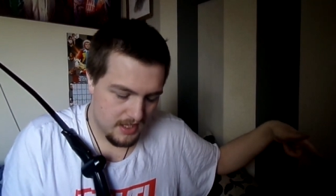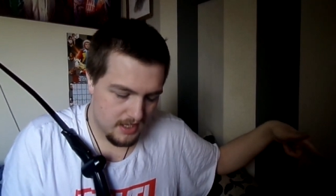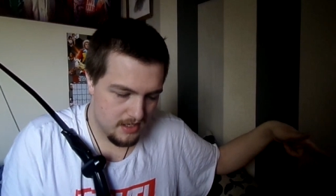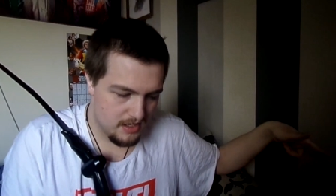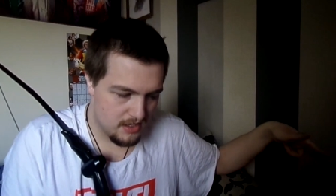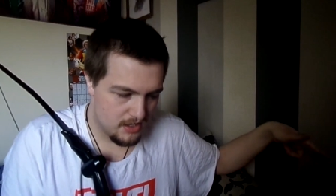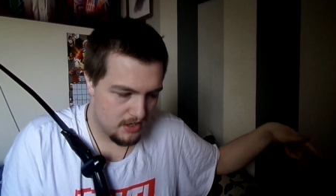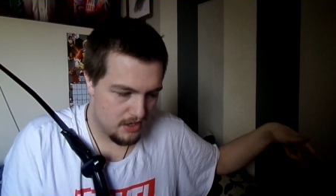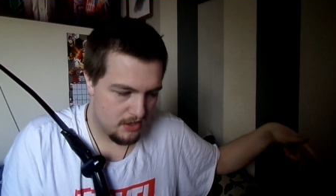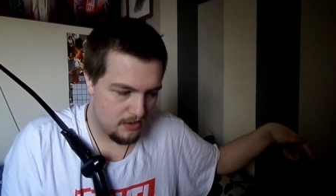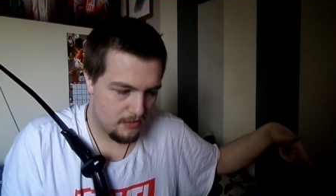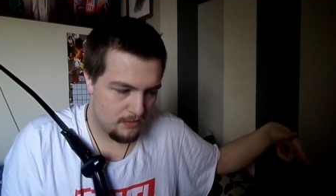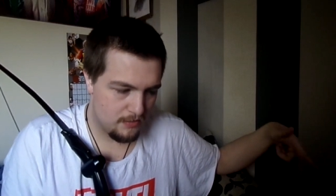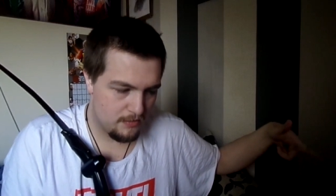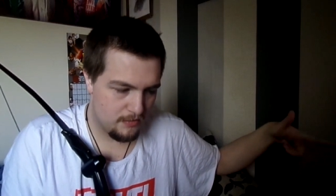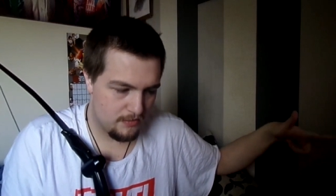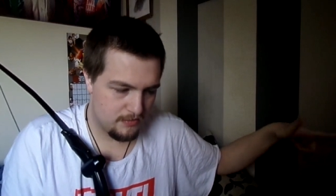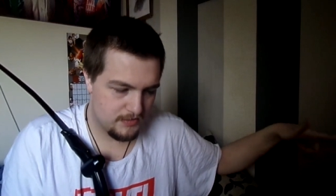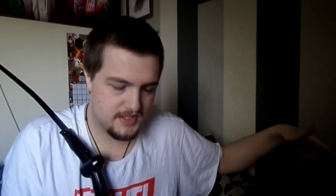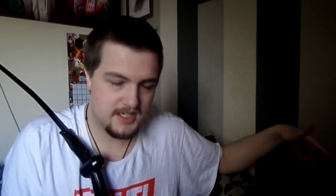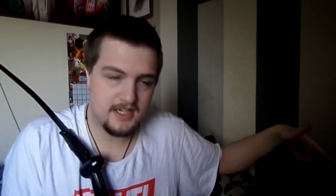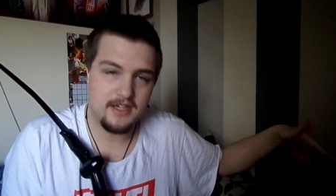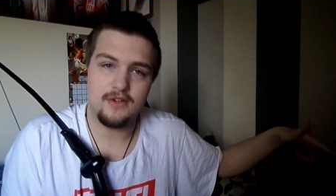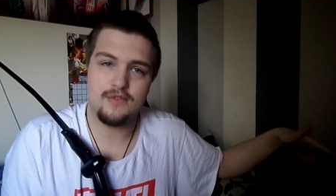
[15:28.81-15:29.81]
you know,
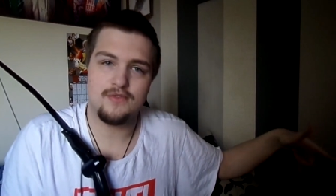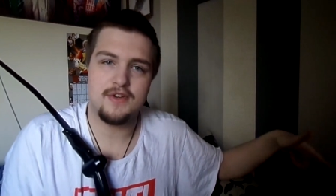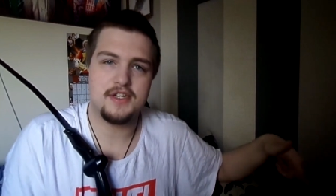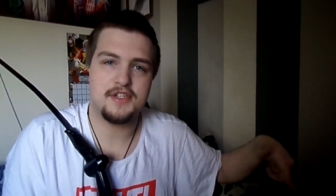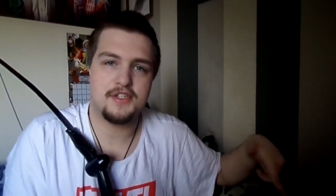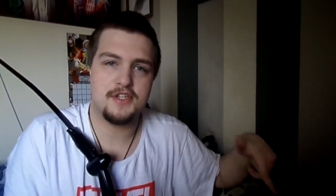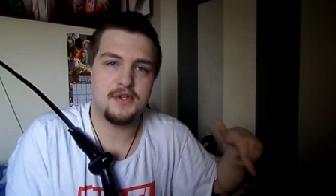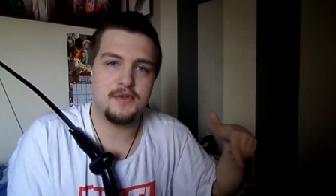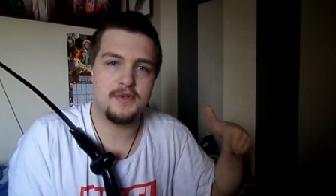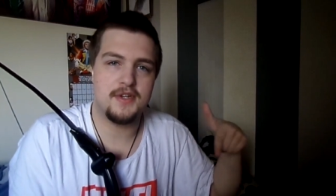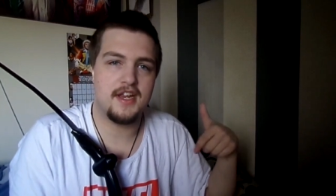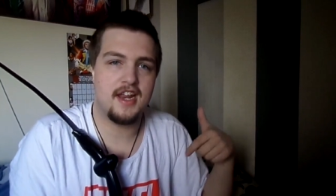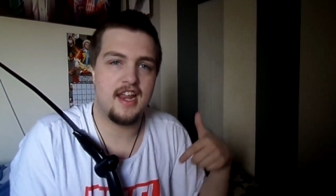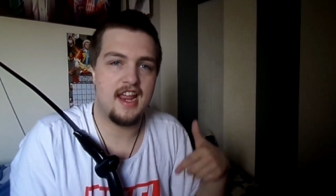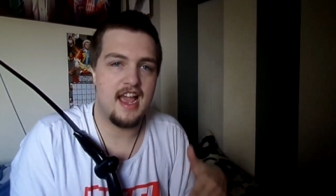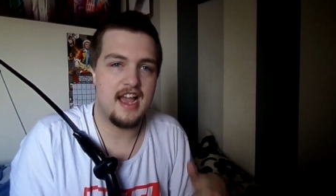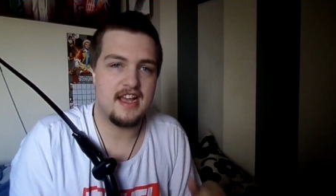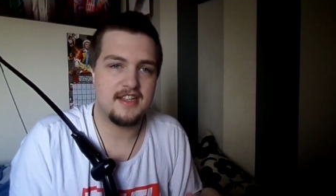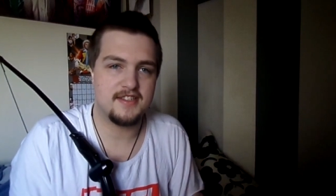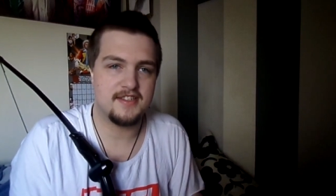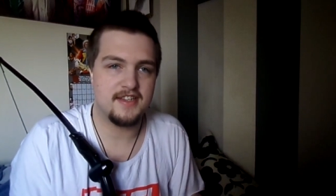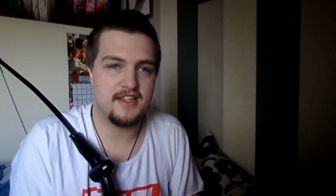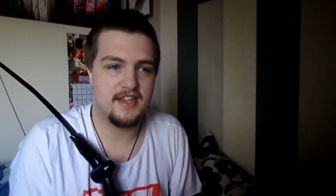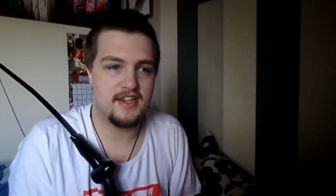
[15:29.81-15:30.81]
Diggle rescued in
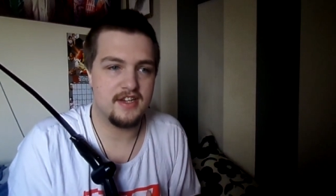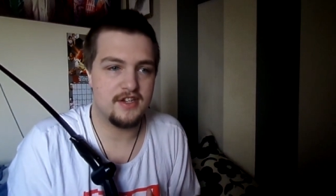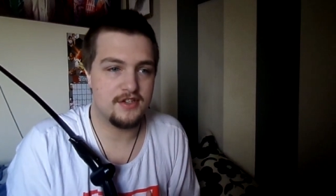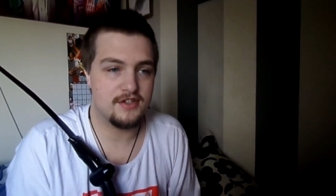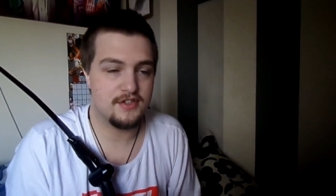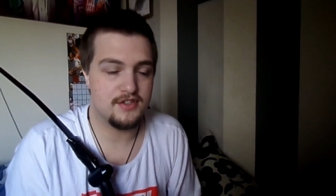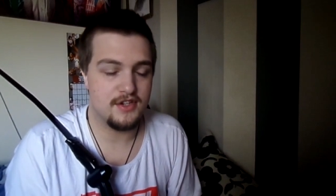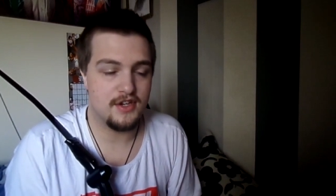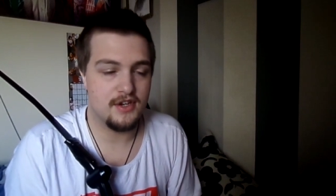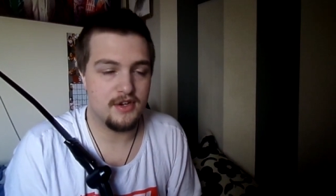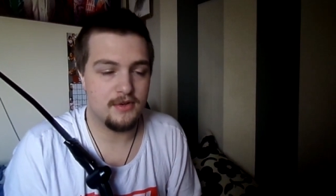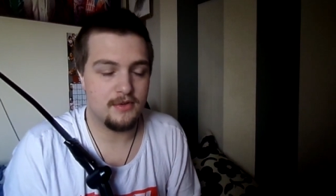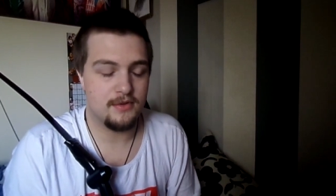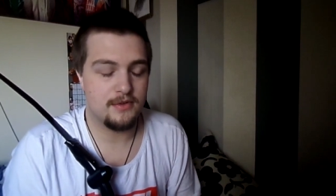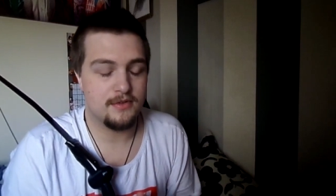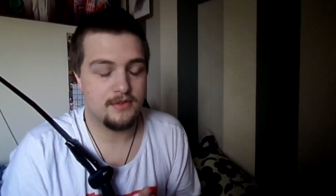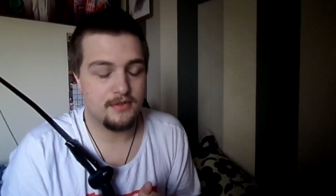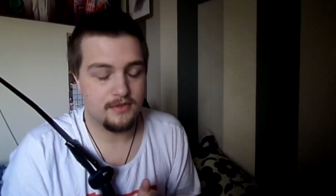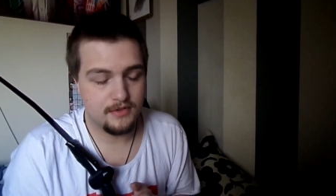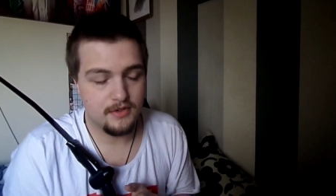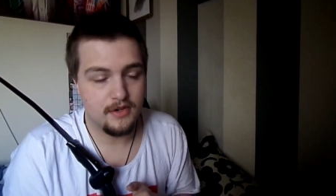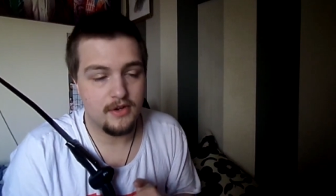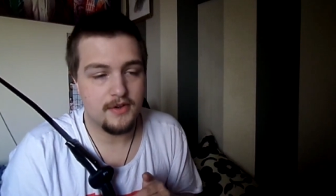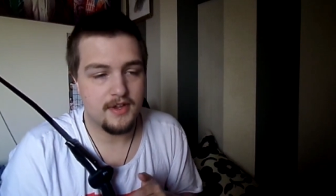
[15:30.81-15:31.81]
Kasnia, so,
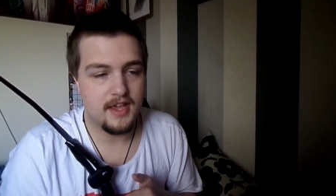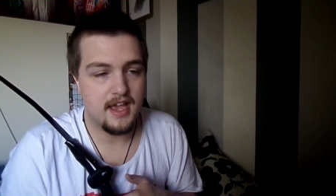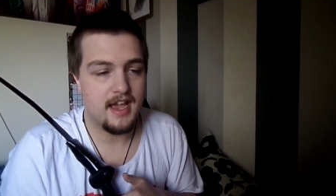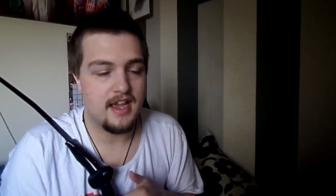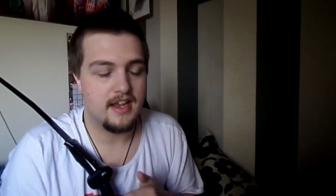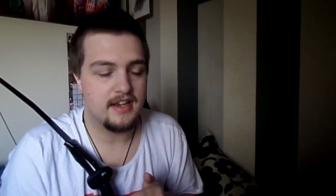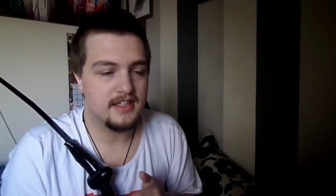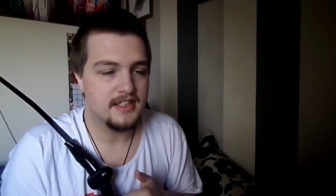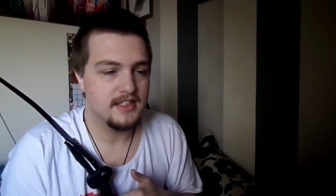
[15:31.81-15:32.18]
okay.